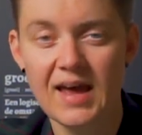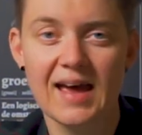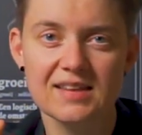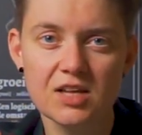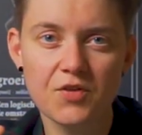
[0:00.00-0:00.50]

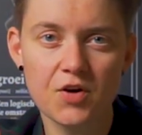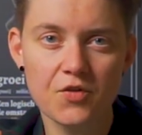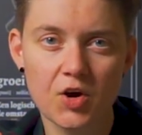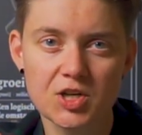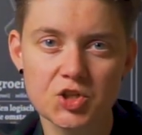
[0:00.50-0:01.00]
And that
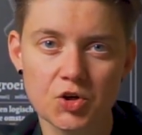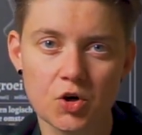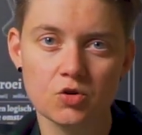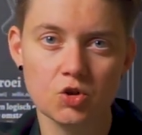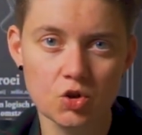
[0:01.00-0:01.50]
verification
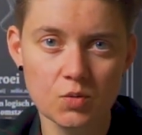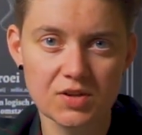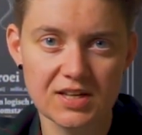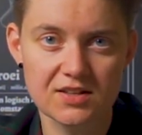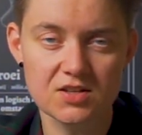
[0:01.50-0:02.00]
code you will
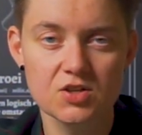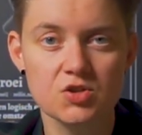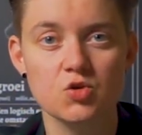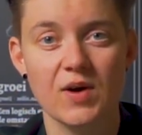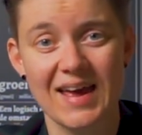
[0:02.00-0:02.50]
need to